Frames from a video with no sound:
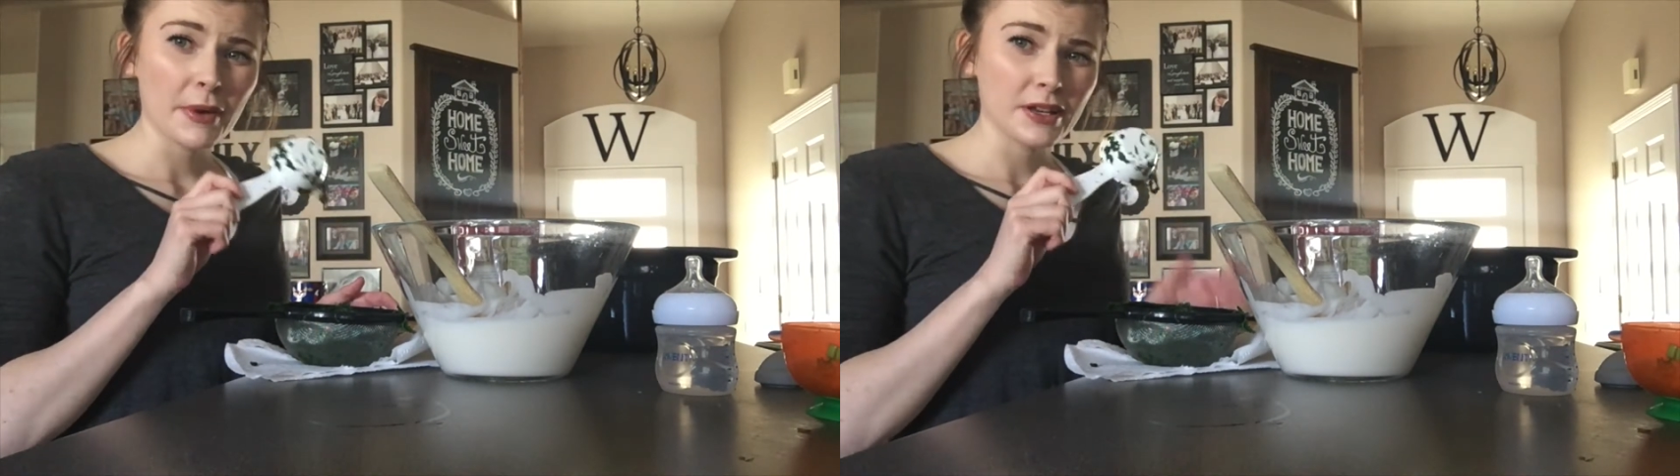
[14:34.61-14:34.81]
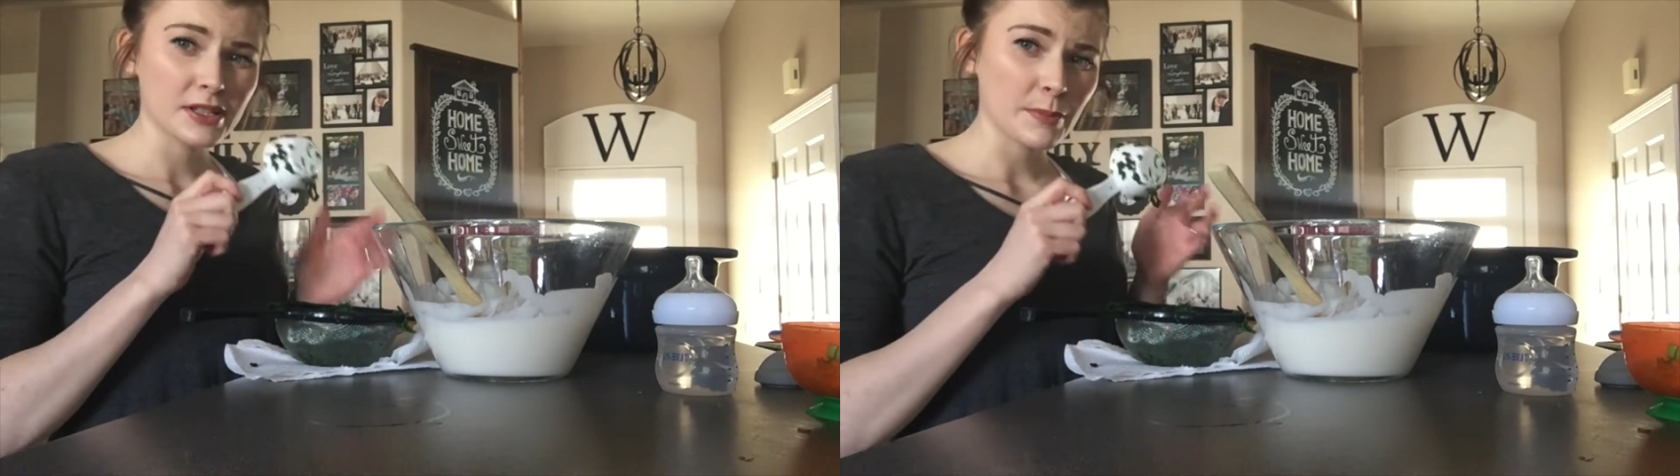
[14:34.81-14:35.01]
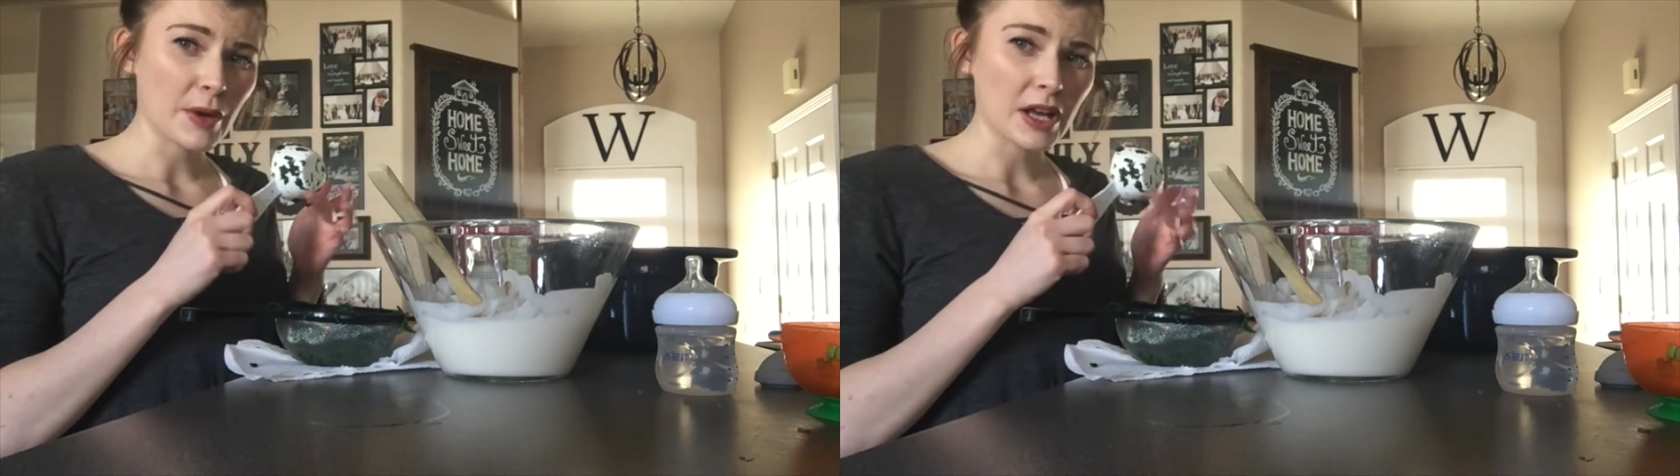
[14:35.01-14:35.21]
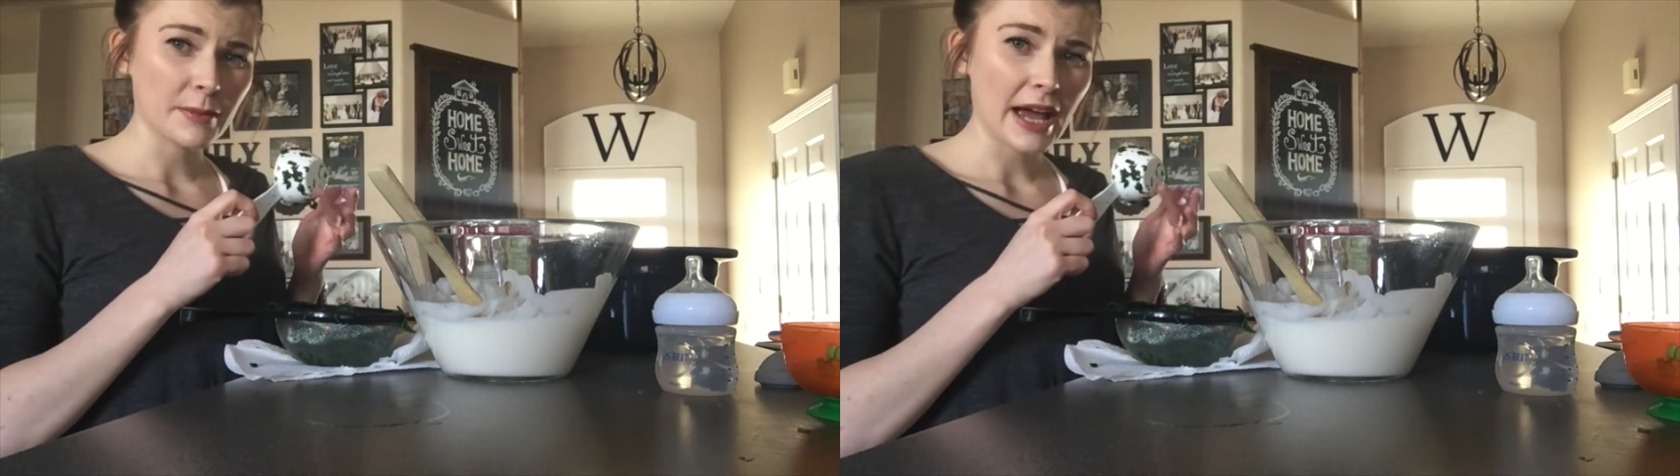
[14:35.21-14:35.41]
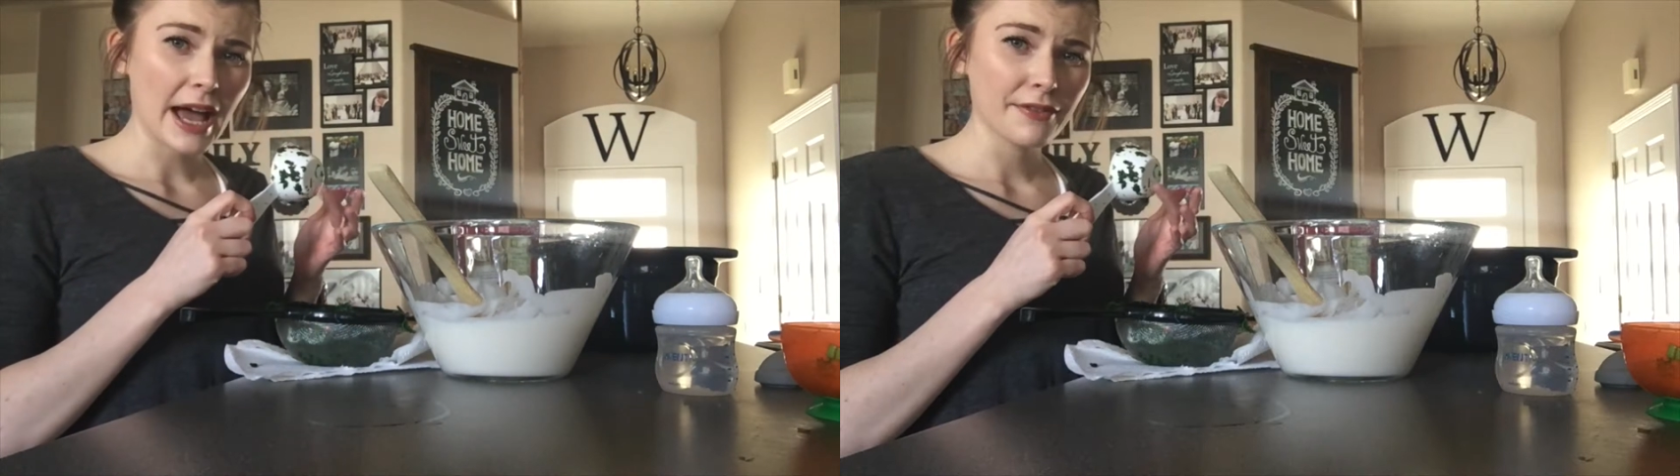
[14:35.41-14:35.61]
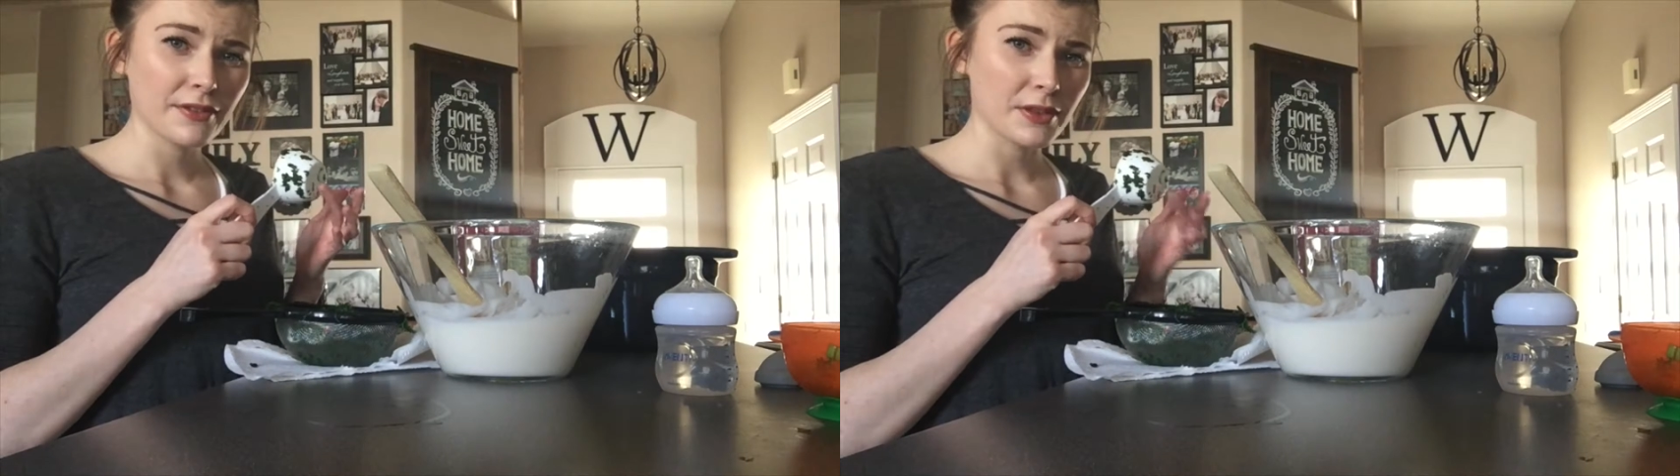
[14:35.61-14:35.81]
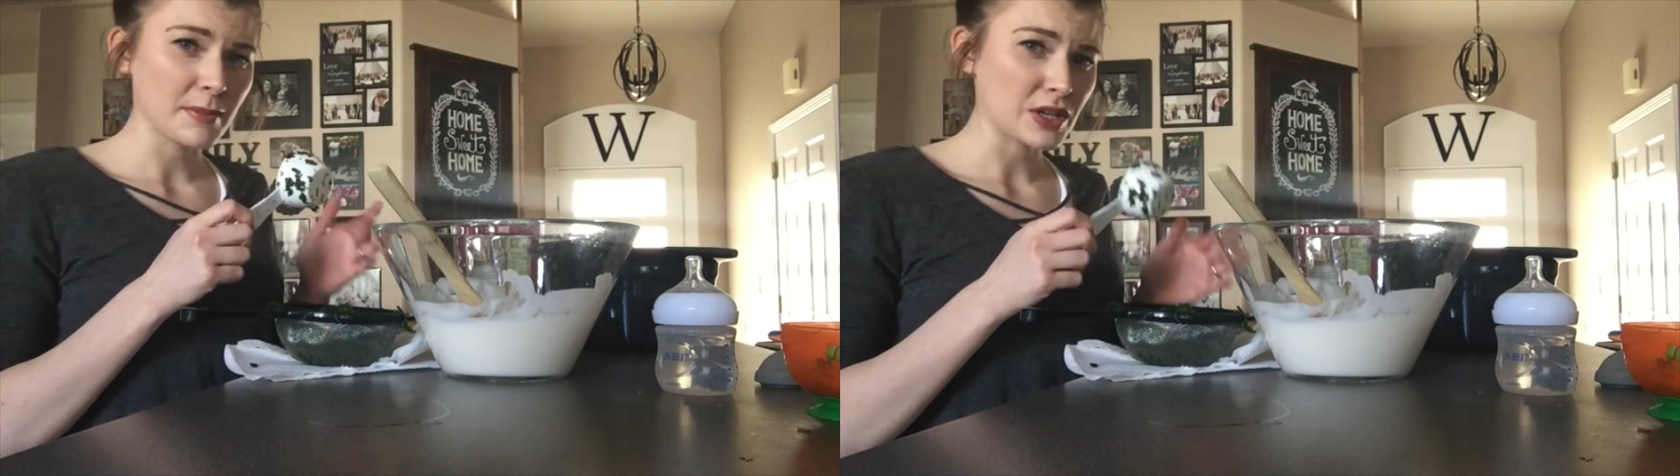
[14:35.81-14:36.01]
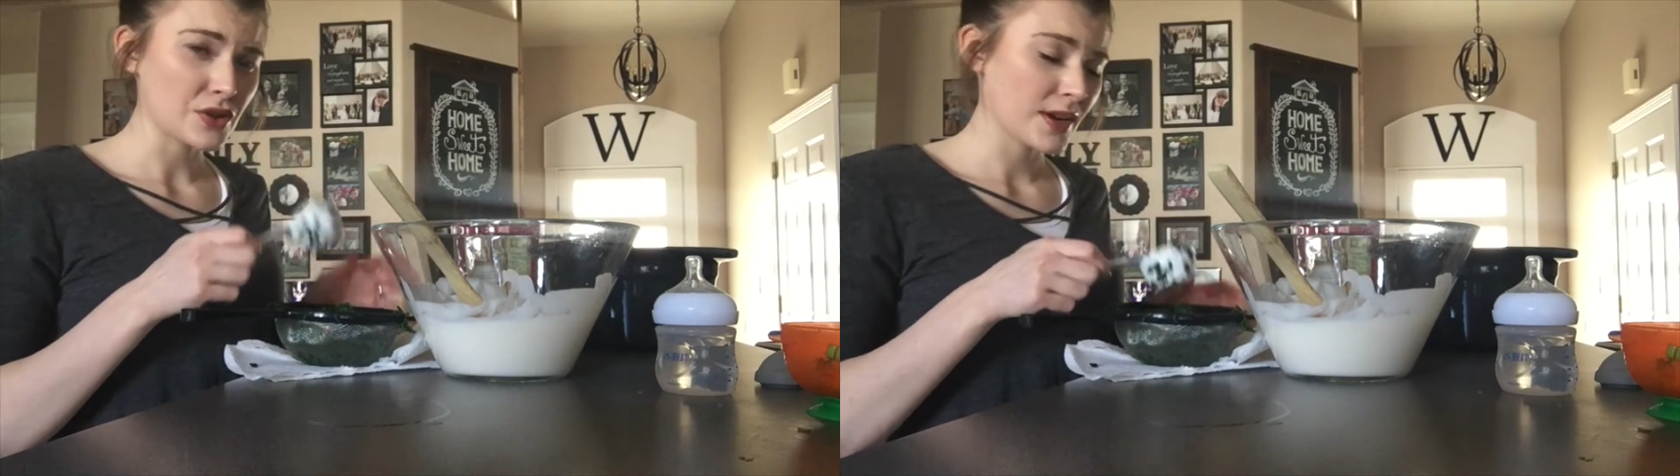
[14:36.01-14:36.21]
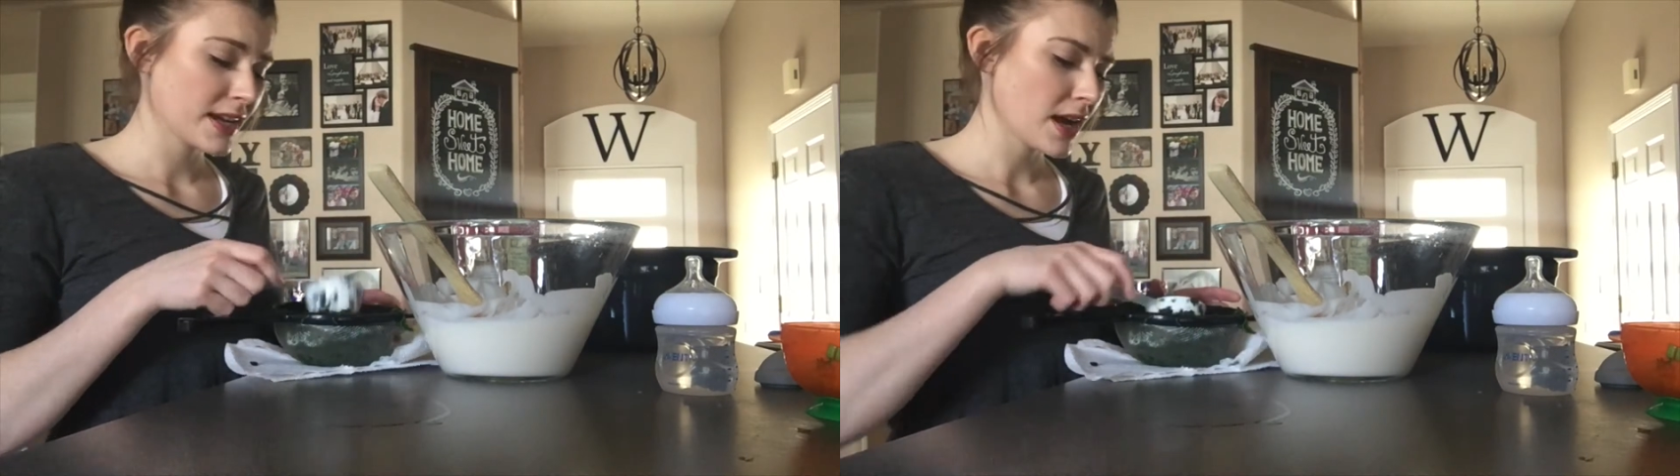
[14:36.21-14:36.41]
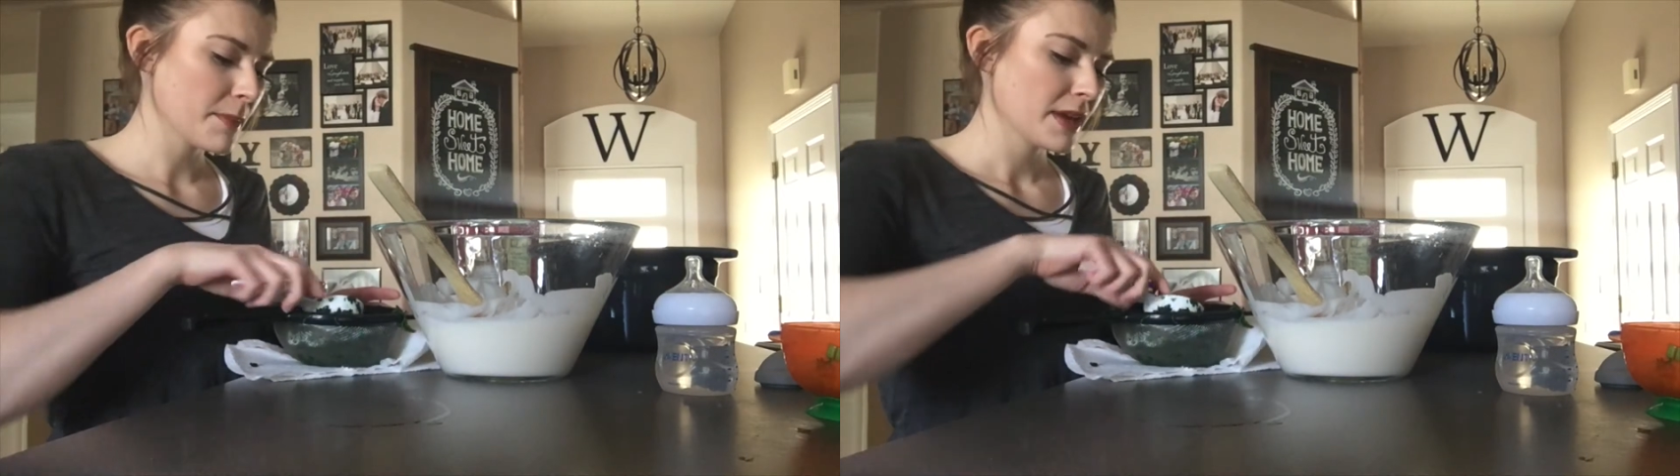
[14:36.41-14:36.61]
I used the bottom half of the measuring
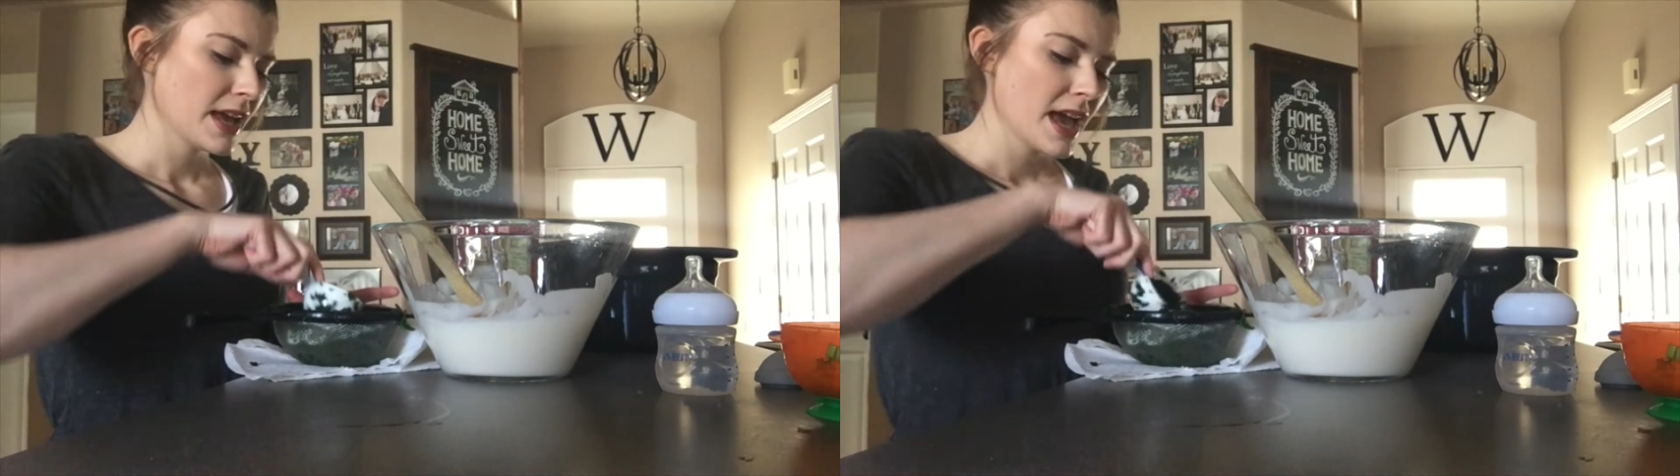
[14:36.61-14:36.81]
cup,